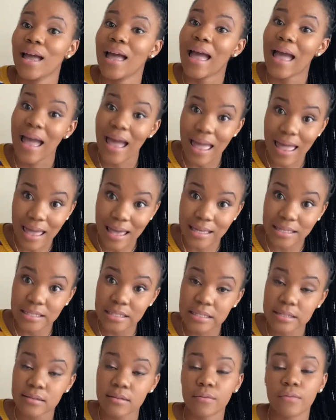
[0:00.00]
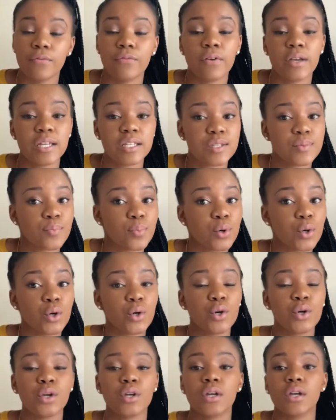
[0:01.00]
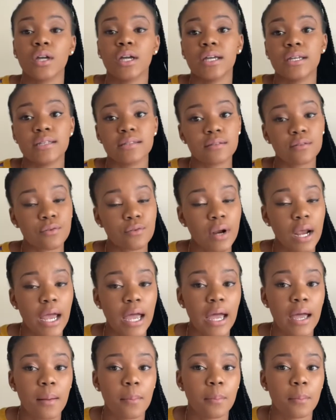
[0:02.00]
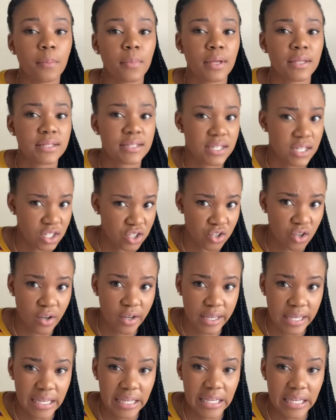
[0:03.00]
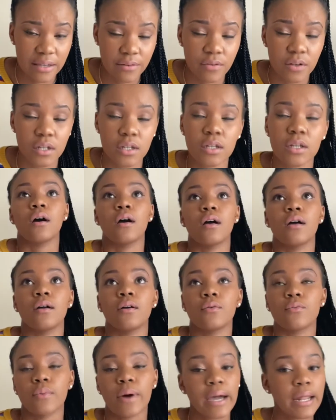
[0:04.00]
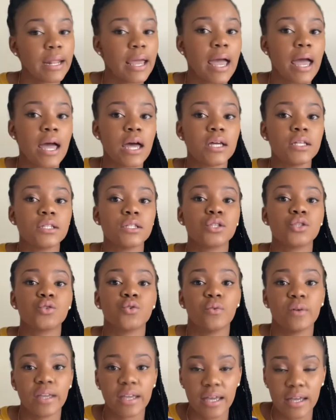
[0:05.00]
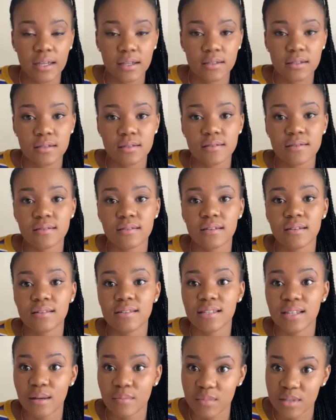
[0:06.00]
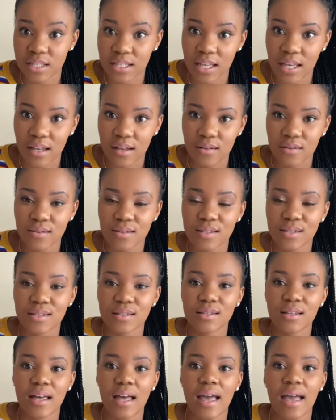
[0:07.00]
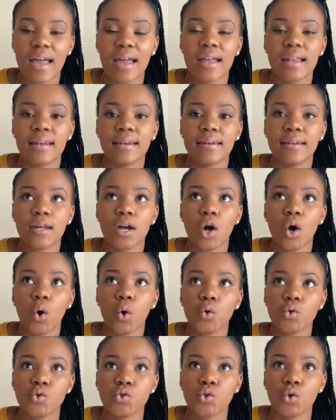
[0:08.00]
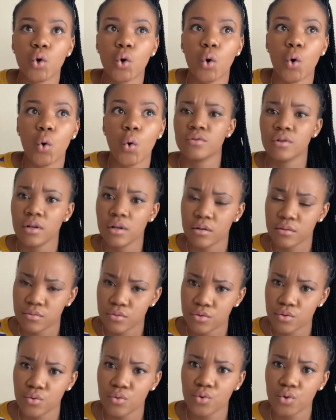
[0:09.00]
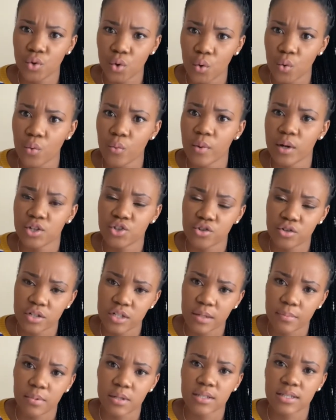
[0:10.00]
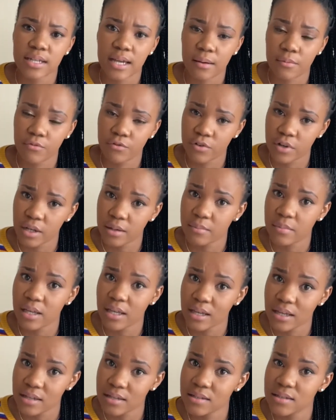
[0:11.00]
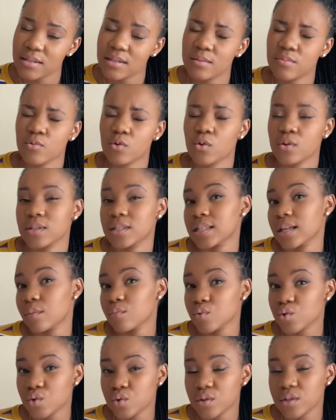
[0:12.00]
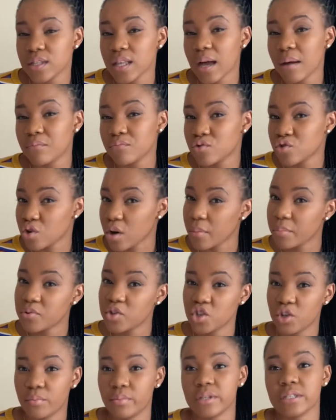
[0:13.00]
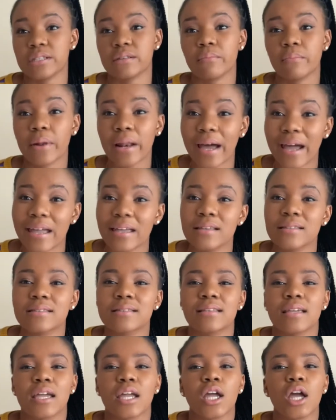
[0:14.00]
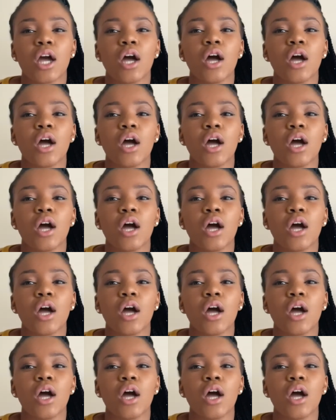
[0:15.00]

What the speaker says: ads, Facebook, Instagram, TikTok even. Run ads to get some sales, and also do know what your shipping time frame is, because some drop shipping suppliers take